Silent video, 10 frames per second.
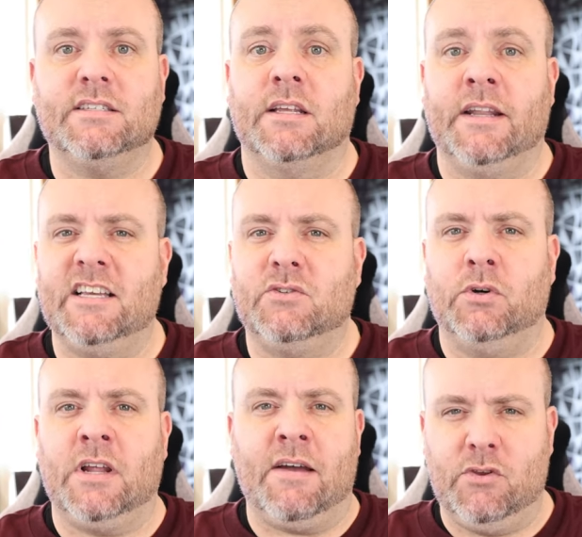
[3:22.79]
is a nice
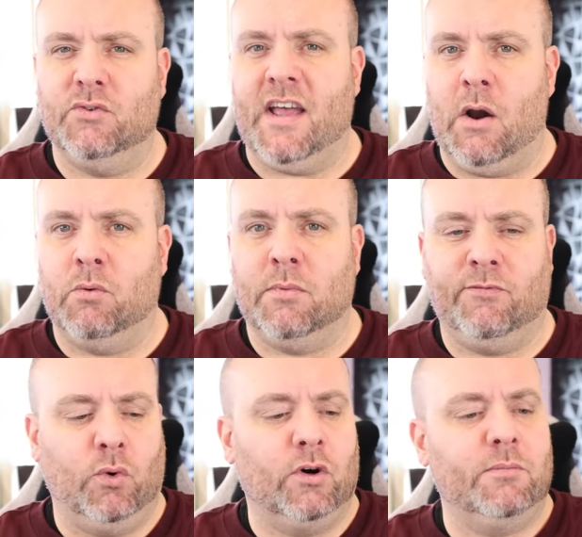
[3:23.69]
one. I've used that one
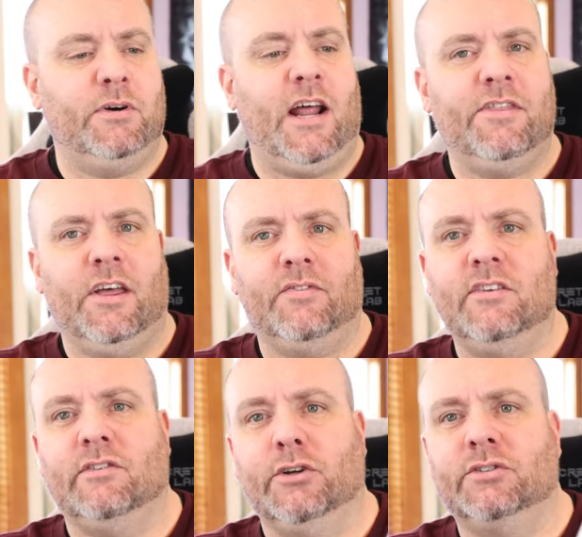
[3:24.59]
before, but I thought
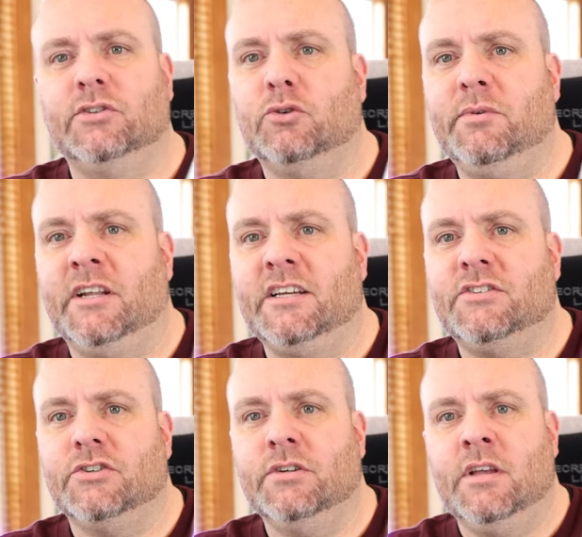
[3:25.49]
these looked a little bit
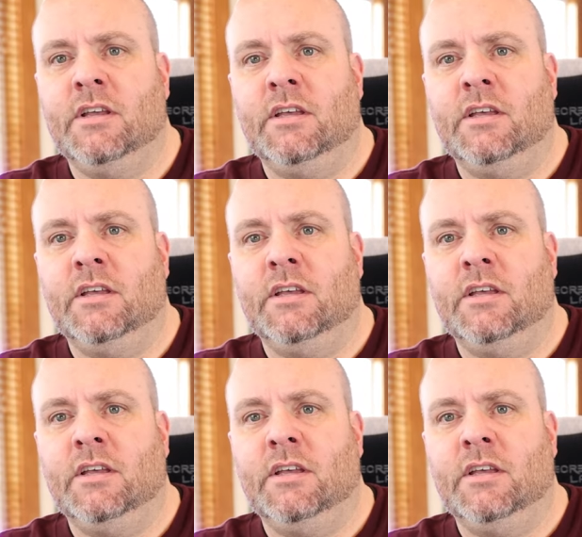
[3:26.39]
nicer.